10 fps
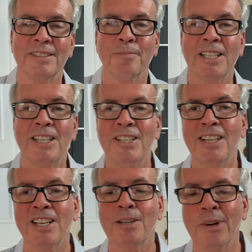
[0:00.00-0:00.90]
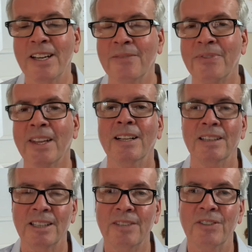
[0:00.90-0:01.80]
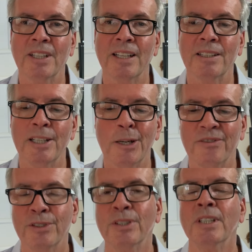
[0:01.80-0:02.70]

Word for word: my key takeaway, live and let live.